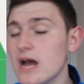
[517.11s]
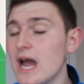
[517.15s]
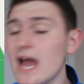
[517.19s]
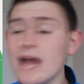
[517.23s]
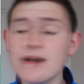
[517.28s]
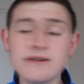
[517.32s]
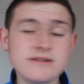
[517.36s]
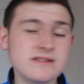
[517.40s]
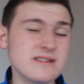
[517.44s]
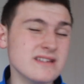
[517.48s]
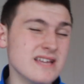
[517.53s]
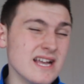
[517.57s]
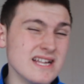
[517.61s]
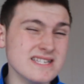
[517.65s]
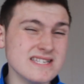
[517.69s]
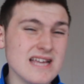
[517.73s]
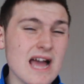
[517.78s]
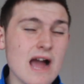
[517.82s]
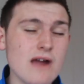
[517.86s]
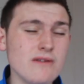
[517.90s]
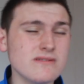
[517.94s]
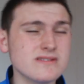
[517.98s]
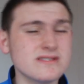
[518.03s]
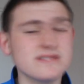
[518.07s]
against
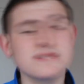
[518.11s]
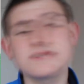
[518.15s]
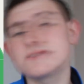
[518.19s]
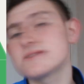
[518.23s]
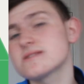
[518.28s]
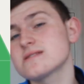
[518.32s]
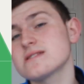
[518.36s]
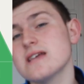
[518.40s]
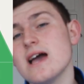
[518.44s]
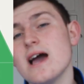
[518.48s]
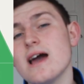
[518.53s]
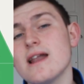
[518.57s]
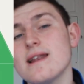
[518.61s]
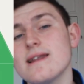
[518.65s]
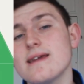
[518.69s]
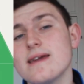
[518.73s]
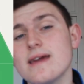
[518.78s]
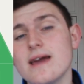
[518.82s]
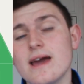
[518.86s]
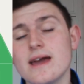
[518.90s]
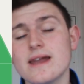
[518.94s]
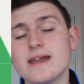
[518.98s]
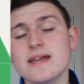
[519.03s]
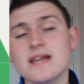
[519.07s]
Accrington
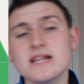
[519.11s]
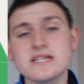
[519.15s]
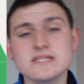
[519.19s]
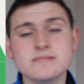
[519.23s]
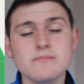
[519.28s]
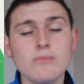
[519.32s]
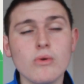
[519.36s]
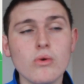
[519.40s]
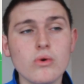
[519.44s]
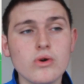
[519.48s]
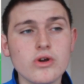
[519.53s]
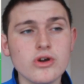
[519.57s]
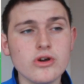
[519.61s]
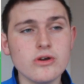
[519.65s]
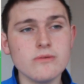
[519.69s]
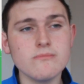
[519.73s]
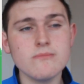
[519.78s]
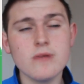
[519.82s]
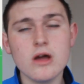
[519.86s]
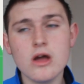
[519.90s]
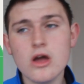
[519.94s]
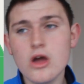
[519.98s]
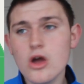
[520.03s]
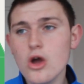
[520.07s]
Stanley and against Morecambe,
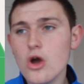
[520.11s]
